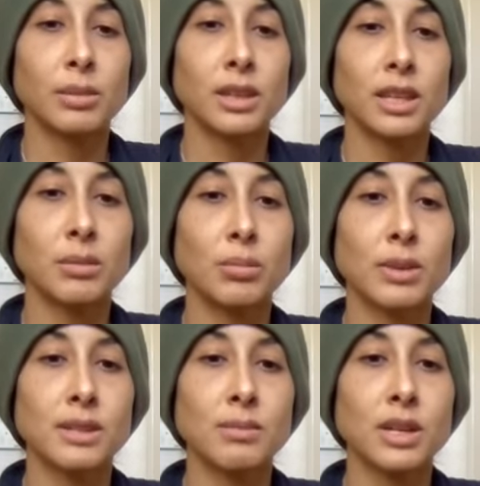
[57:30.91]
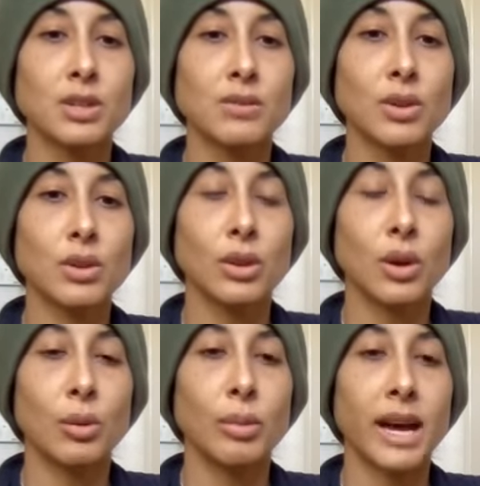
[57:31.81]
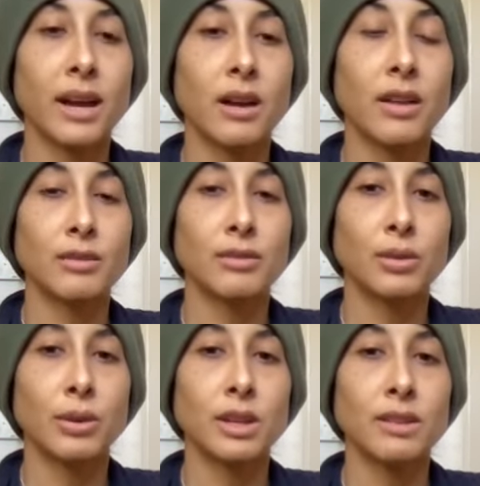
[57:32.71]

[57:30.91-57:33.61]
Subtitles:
but keep as much of your low back on the floor,